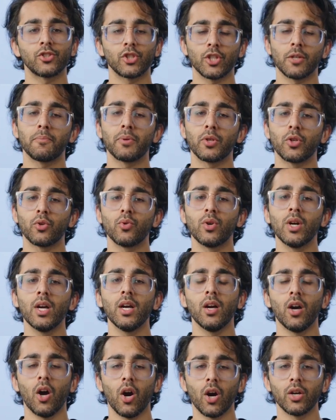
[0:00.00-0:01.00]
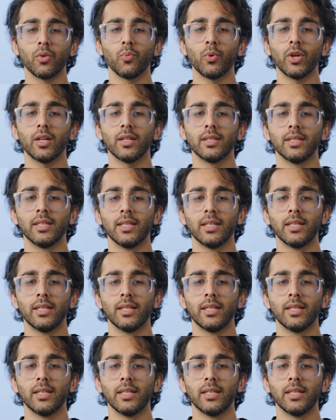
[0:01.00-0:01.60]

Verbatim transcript: GPU hardware.